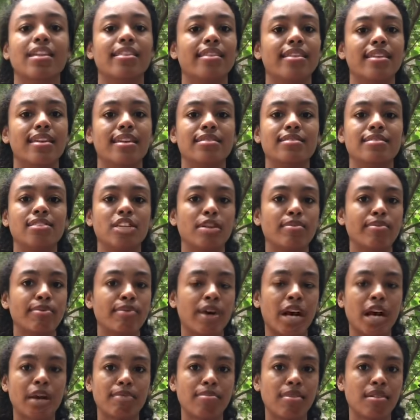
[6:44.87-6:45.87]
these could be
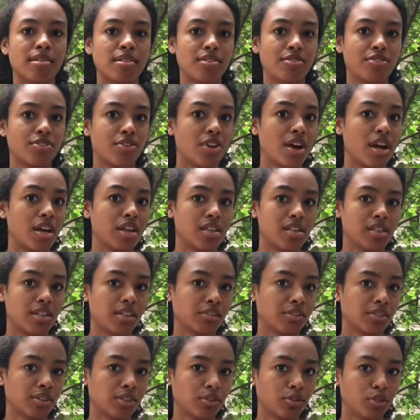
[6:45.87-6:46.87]
recommended for any
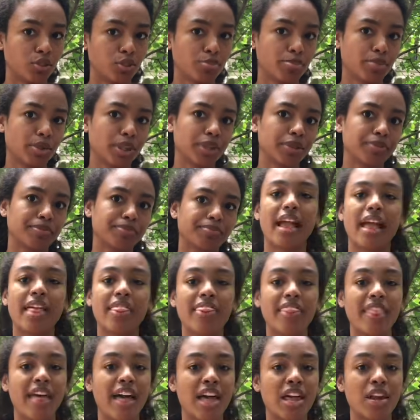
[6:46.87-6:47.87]
level of hooper.
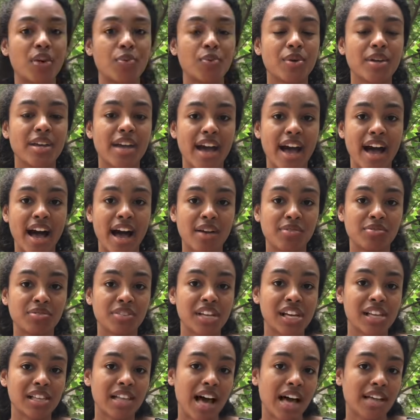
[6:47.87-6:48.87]
And then we have
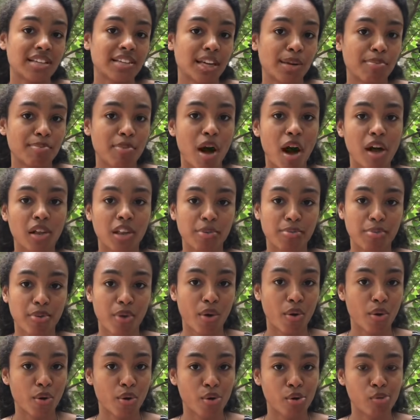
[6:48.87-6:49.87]
the classic
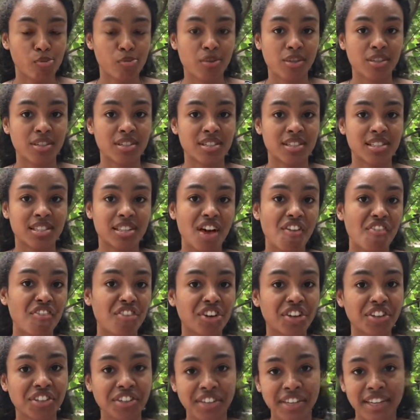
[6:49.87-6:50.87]
polypro hoop. This is
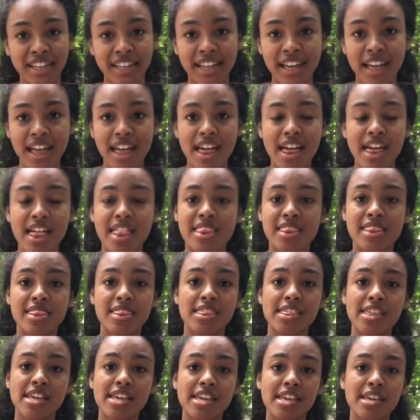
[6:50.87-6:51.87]
definitely
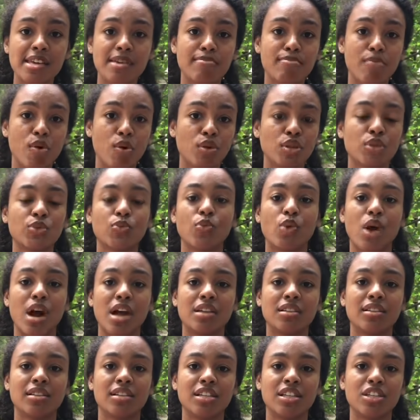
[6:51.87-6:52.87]
the most
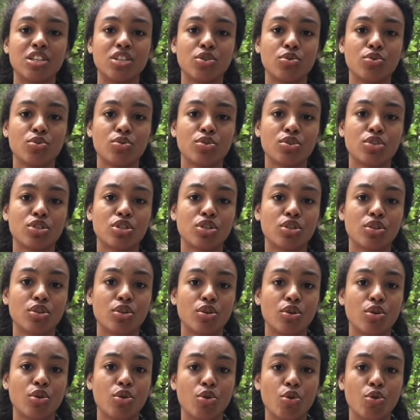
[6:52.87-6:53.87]
widely used
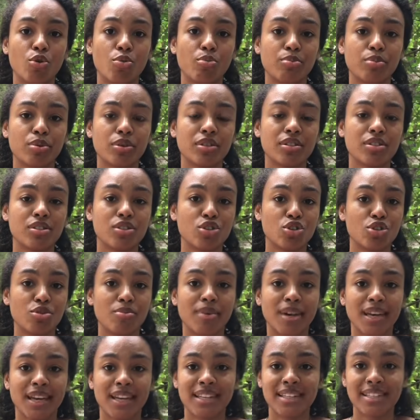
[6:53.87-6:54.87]
hoop
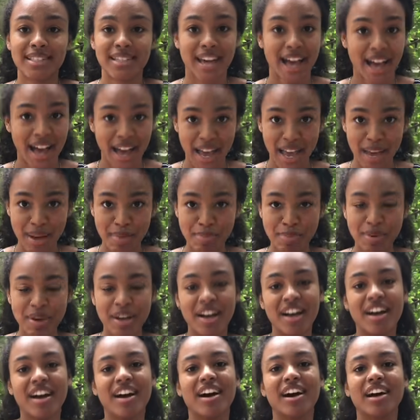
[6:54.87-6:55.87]
tubing type
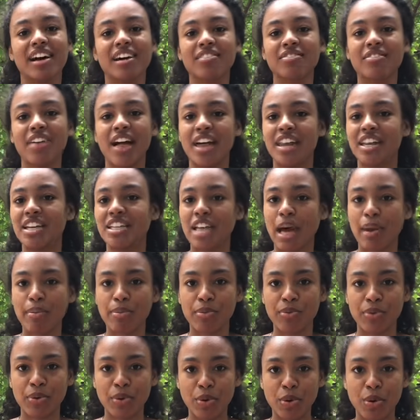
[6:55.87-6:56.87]
of any type
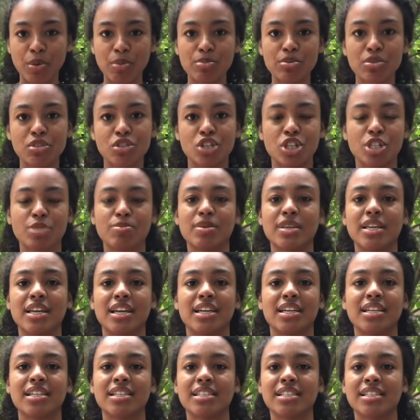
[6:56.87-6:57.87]
of hoops, just
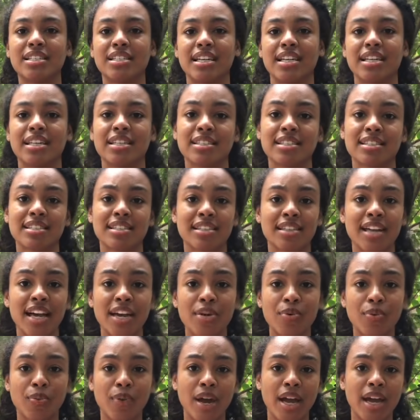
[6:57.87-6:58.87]
because it's
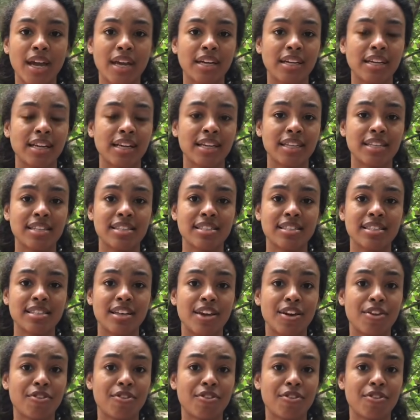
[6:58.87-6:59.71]
lightweight, it's